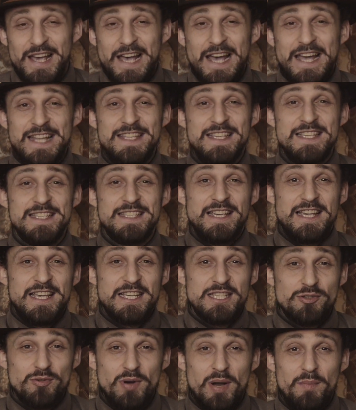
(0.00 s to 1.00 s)
and this
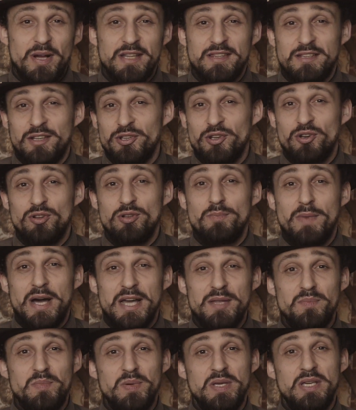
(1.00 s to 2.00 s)
extra material
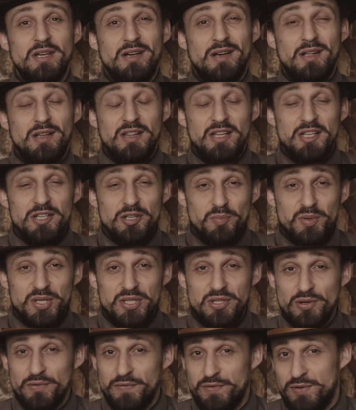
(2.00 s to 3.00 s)
might be a little
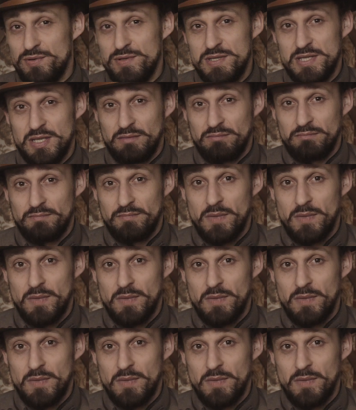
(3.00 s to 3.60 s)
bit confusing.